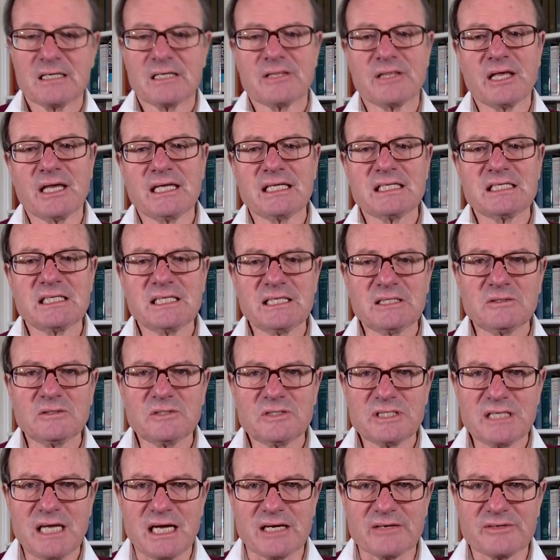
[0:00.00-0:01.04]
There is little
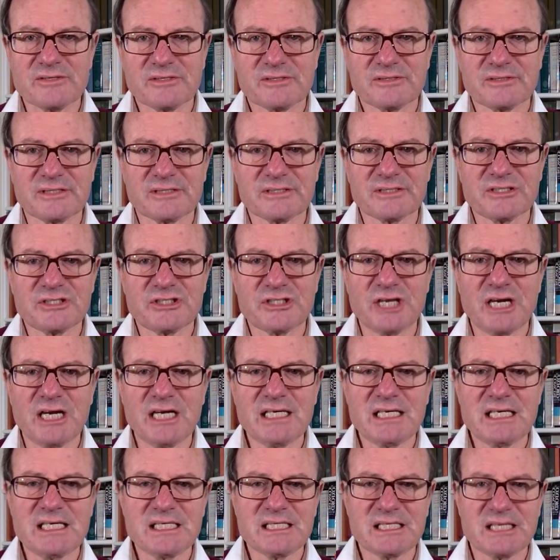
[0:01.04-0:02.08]
doubt that the
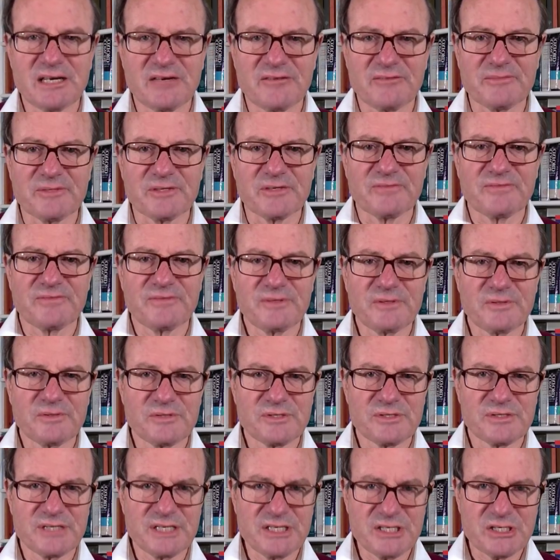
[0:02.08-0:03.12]
Chinese government
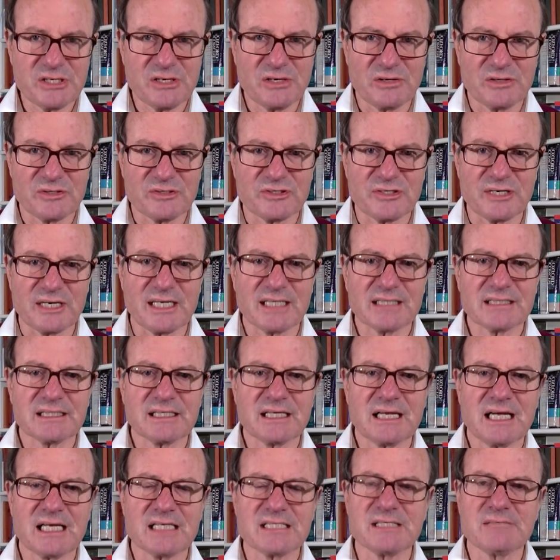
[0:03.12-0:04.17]
views this contract
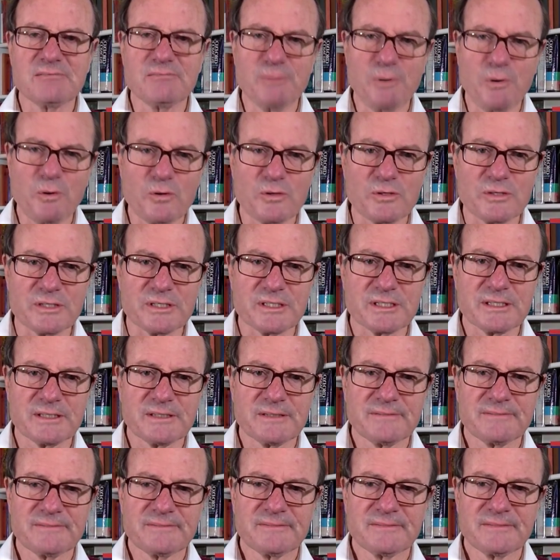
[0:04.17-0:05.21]
as important.
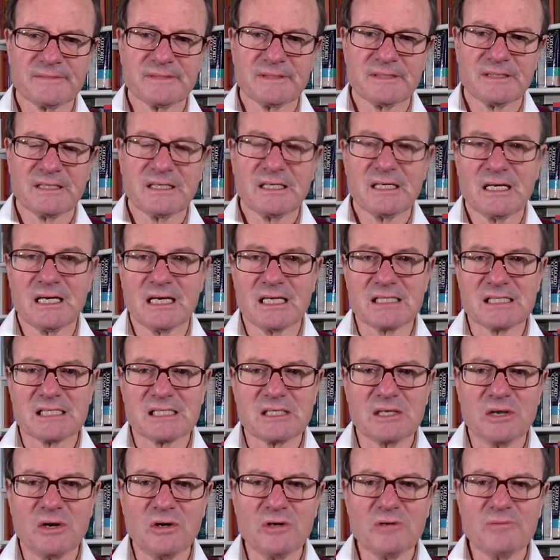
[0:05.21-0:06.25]
It has
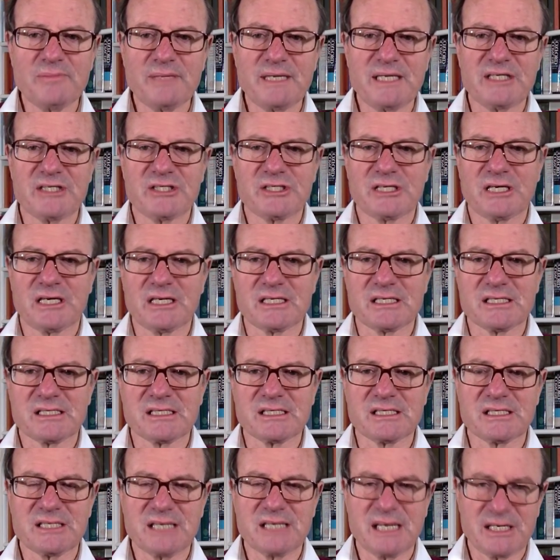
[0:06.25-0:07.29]
long been China's
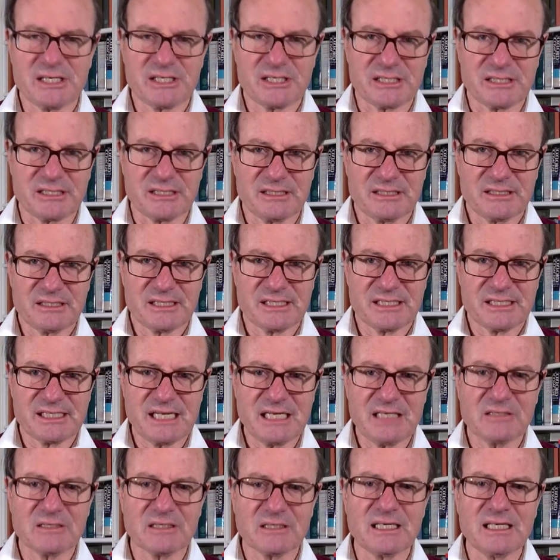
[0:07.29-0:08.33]
intention to
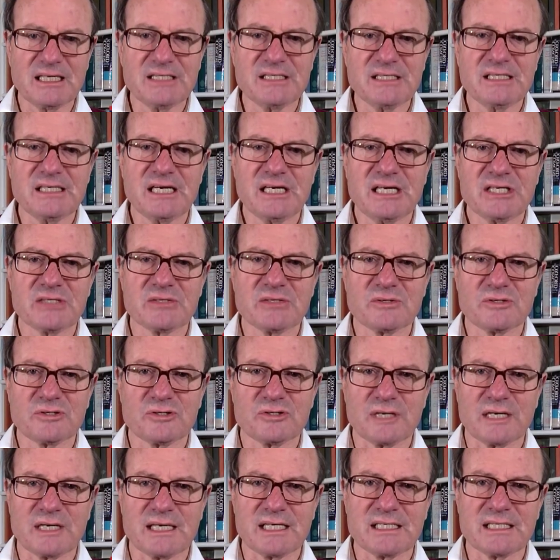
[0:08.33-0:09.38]
settle international
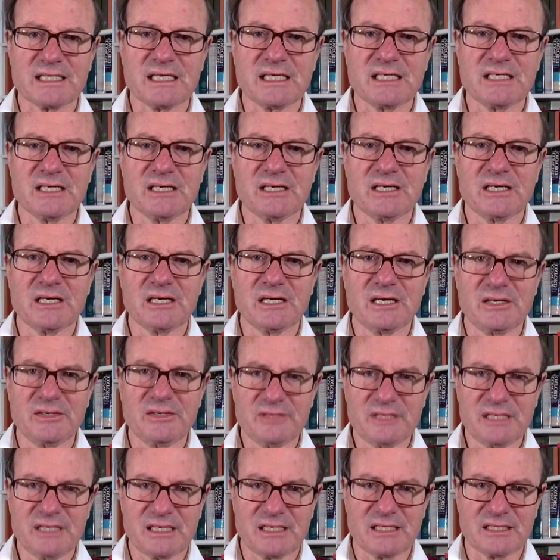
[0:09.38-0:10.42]
trade in her own
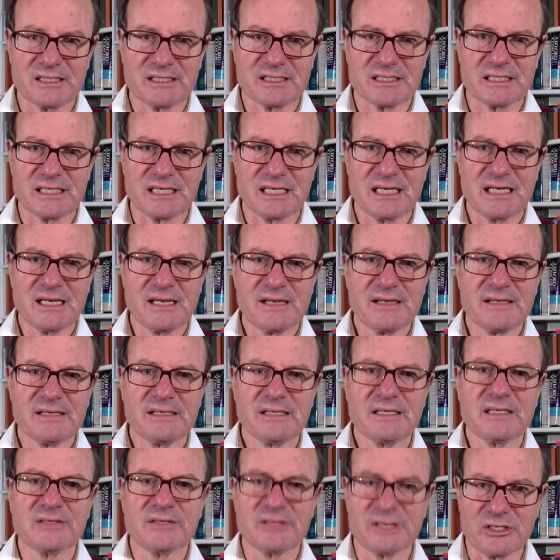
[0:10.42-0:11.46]
currency,
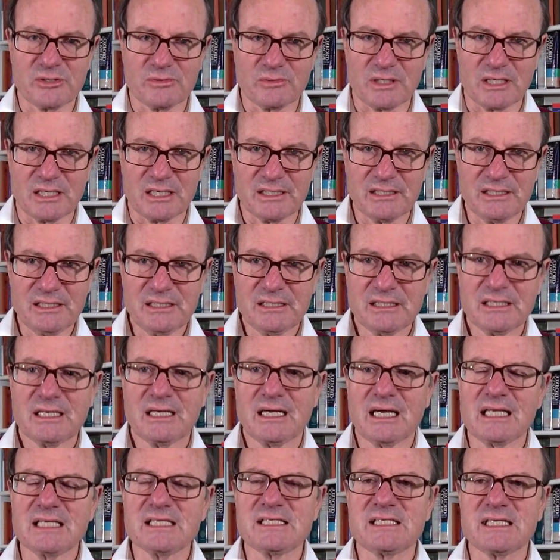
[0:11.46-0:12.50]
the yuan,
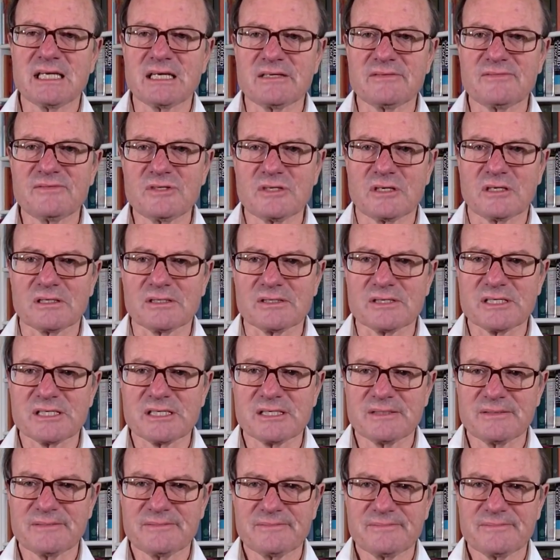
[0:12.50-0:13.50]
instead of dollars.